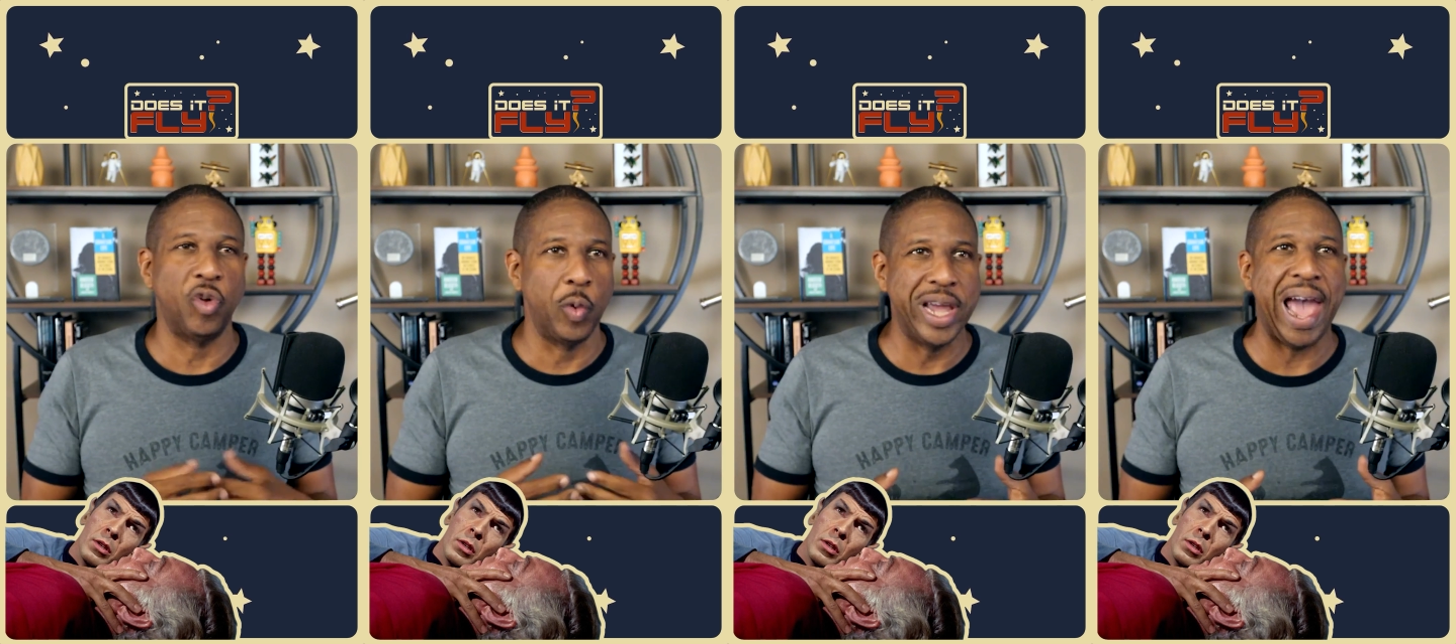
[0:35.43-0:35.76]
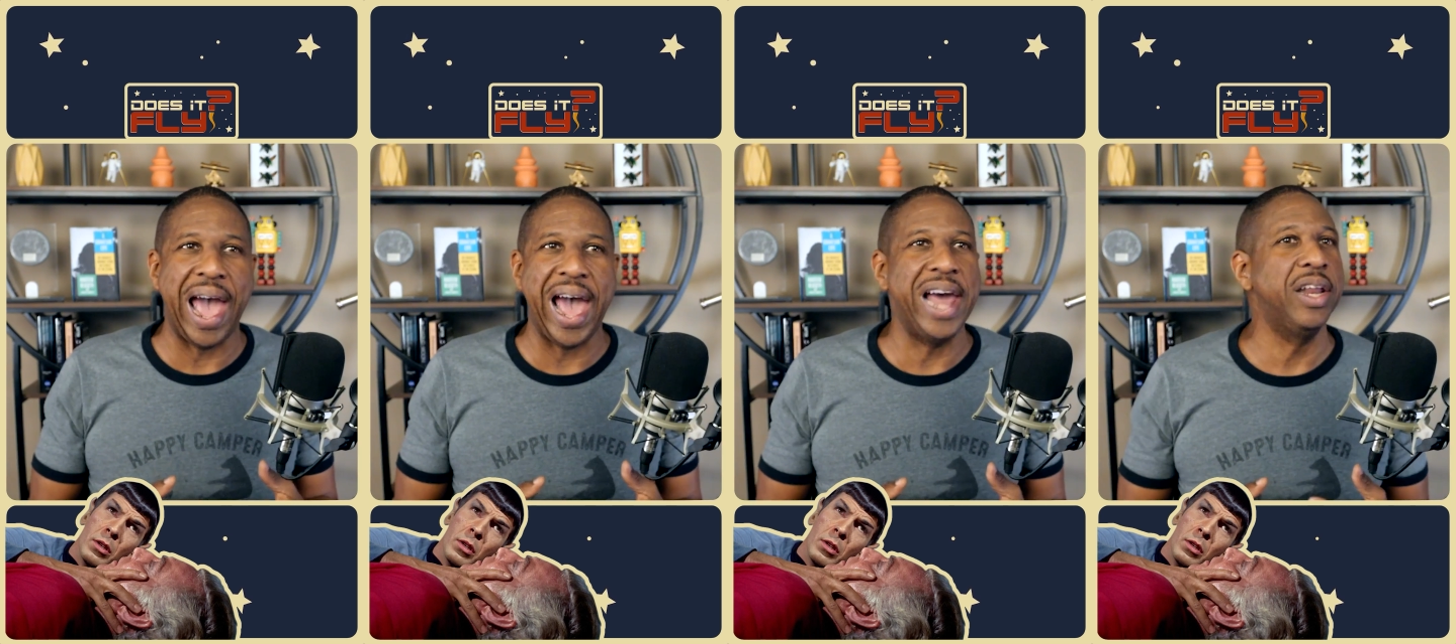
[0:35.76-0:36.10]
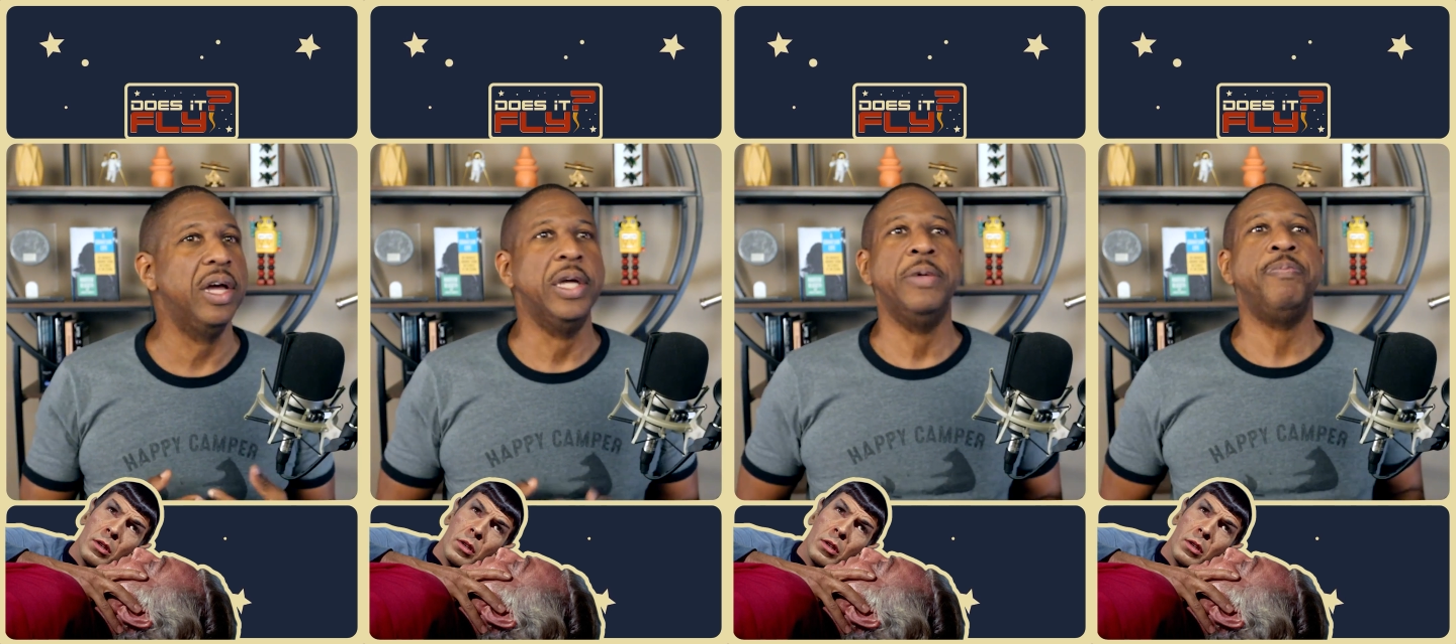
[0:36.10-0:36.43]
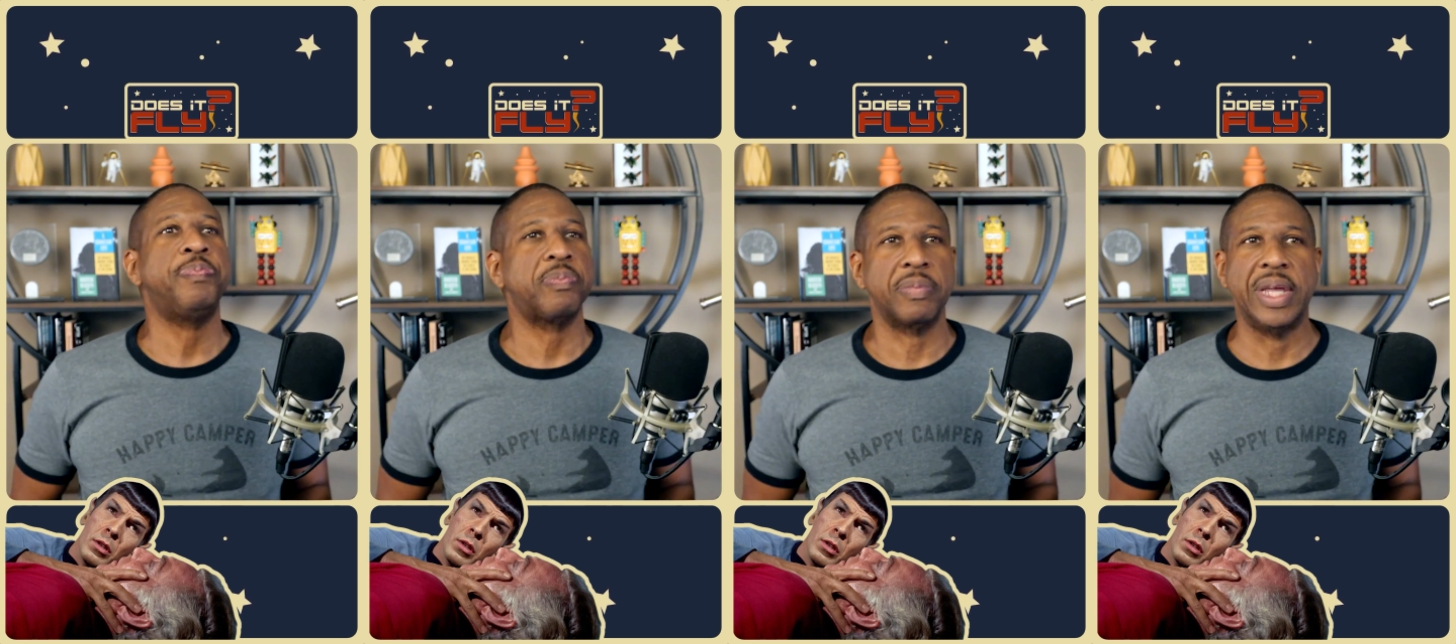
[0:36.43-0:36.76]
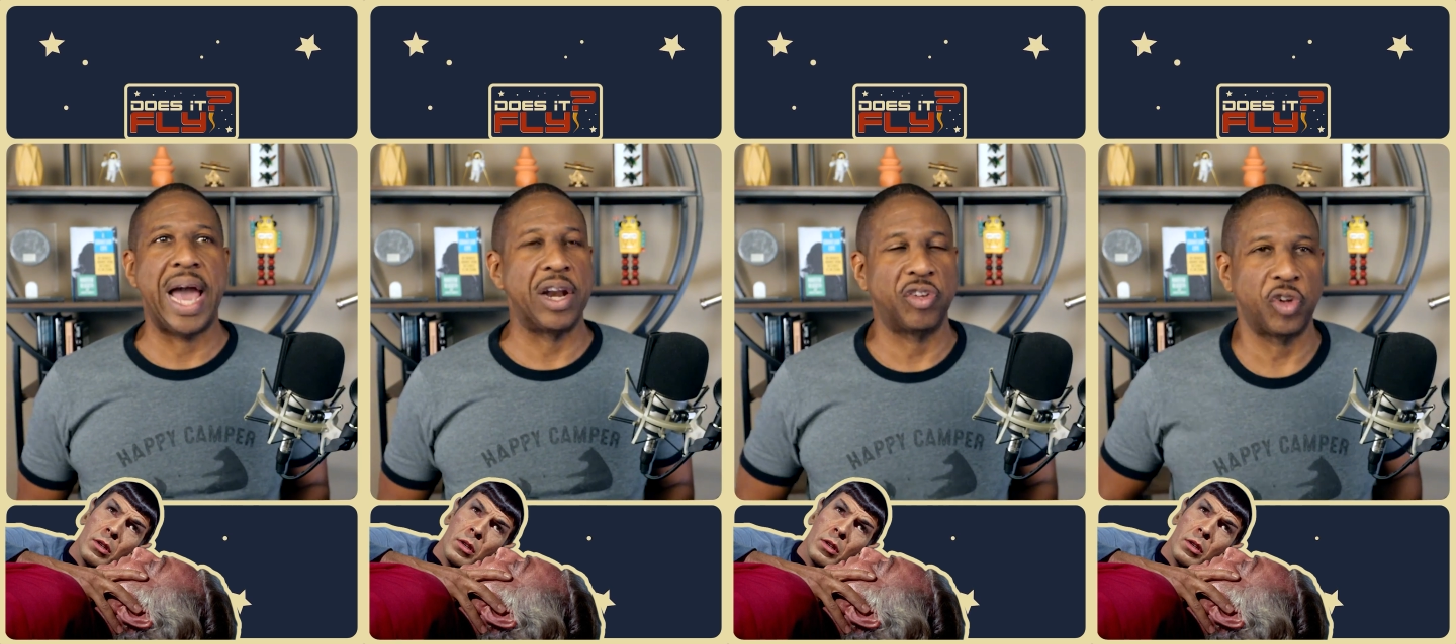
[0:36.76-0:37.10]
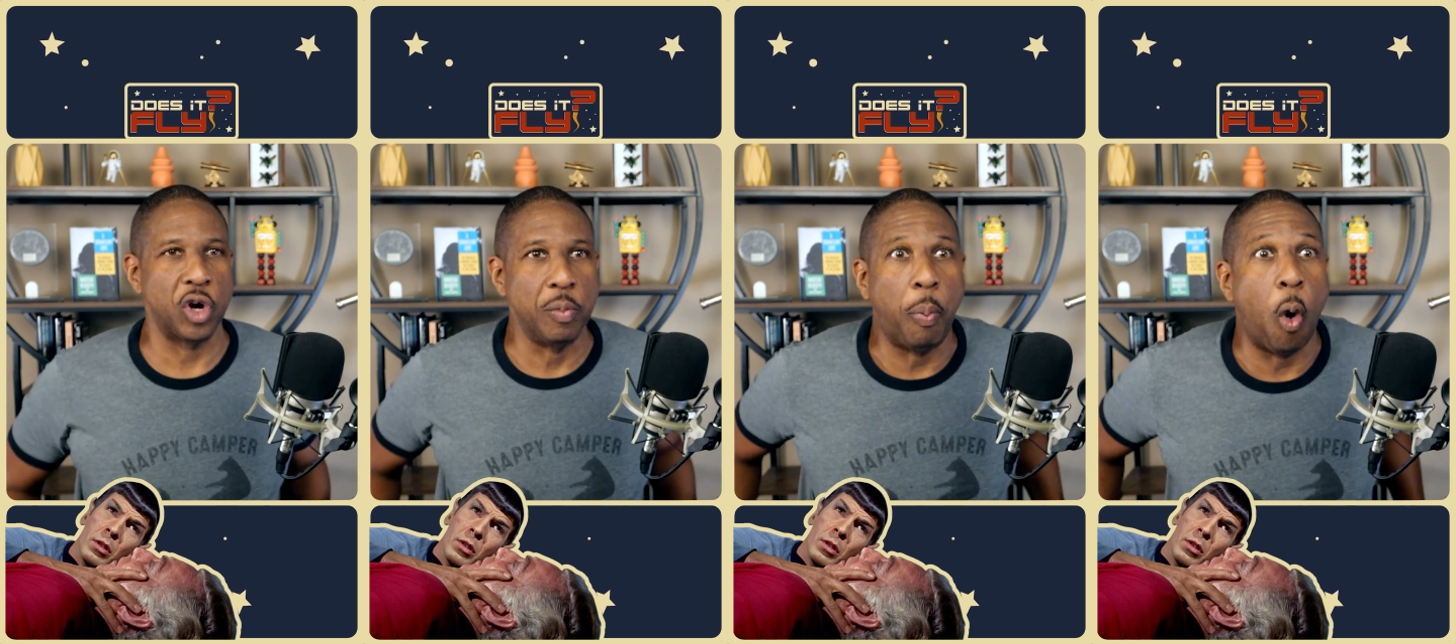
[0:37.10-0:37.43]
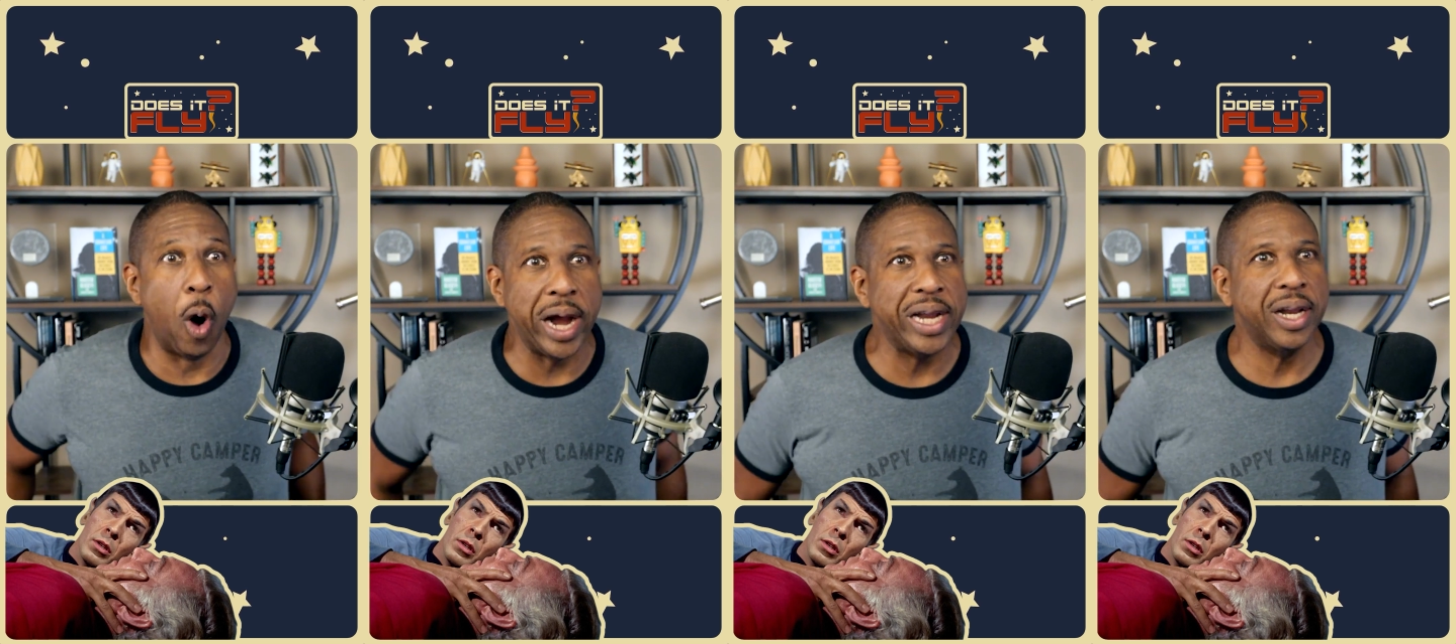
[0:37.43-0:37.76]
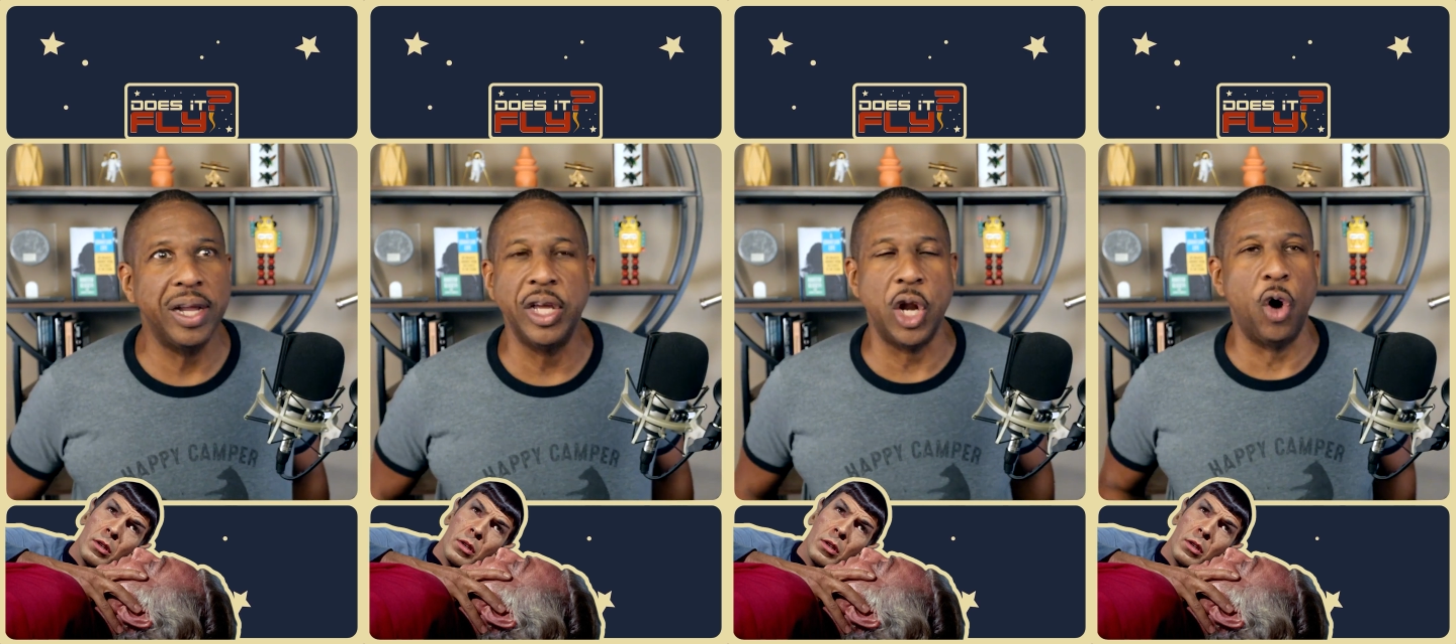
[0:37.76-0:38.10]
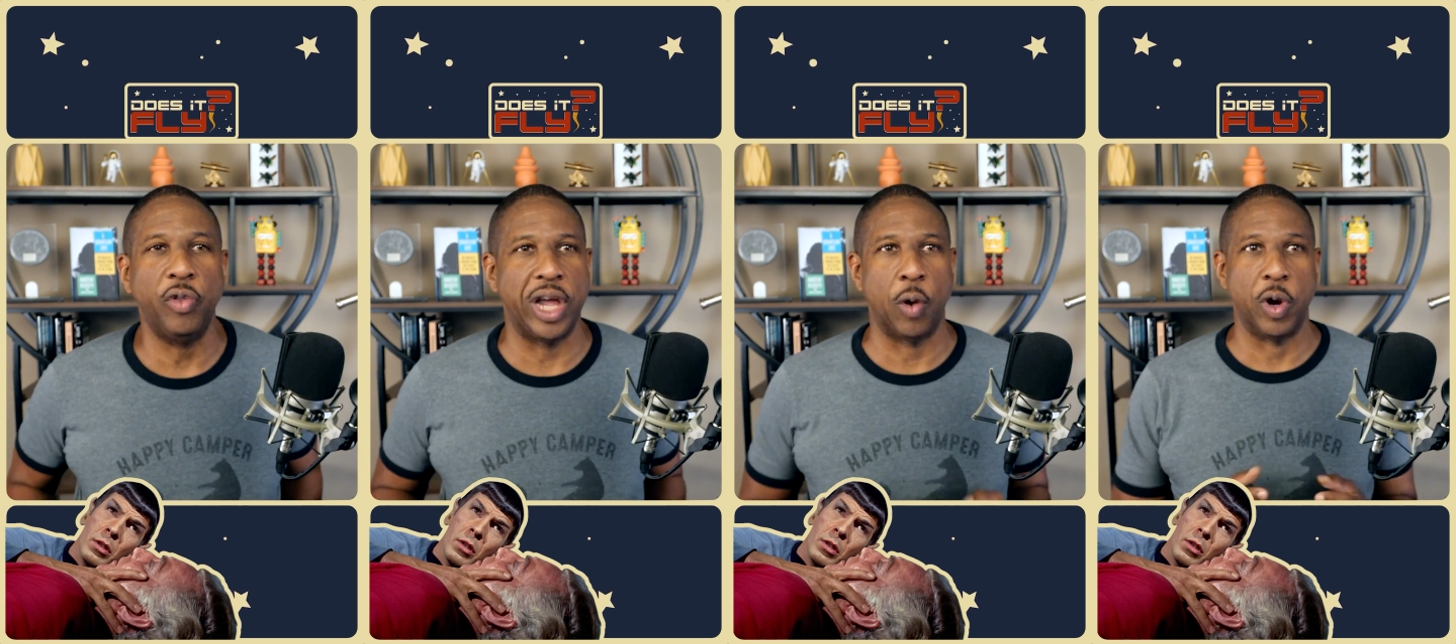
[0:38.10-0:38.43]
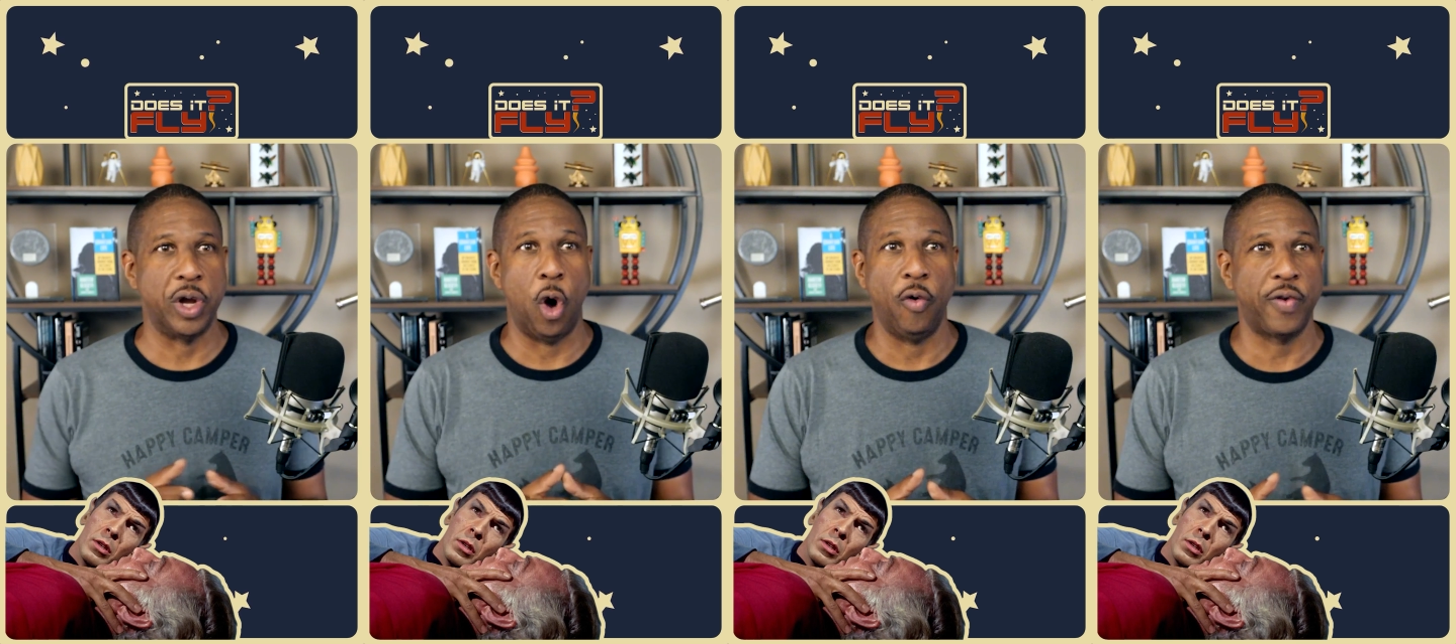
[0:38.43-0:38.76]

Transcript: So we had at a certain point, you know, there were no